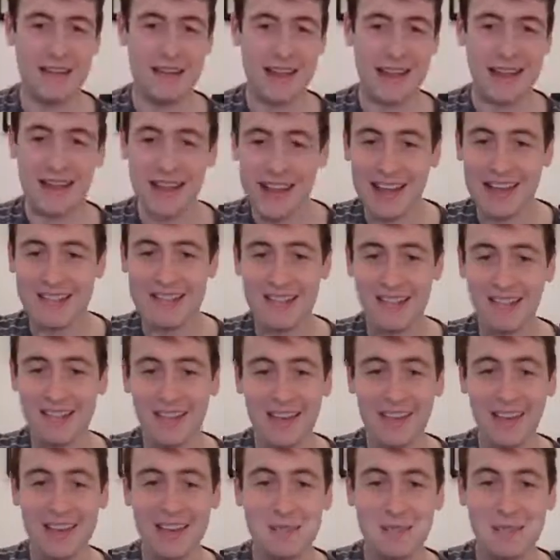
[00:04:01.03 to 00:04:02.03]
And that's the
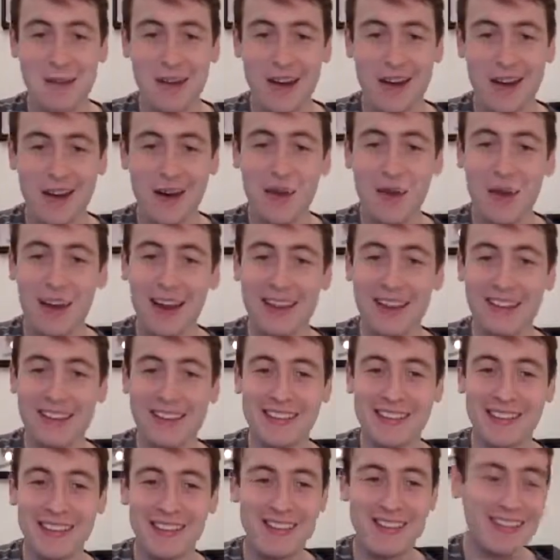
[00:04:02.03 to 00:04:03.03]
first part we're going to
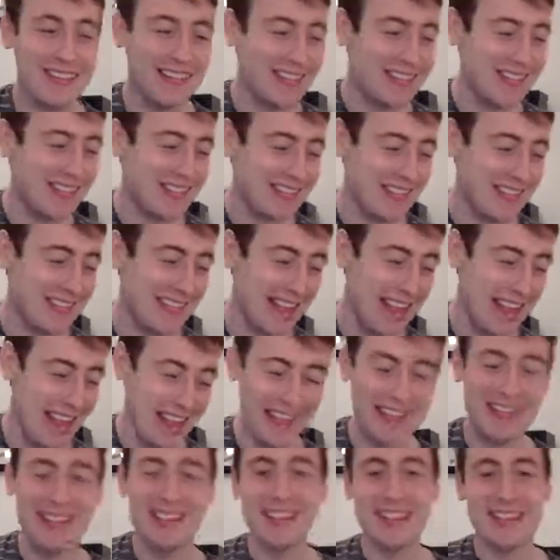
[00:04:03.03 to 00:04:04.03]
do
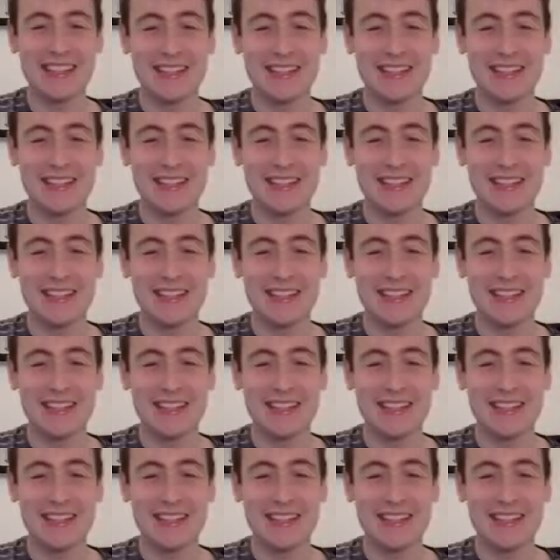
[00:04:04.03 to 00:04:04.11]
today.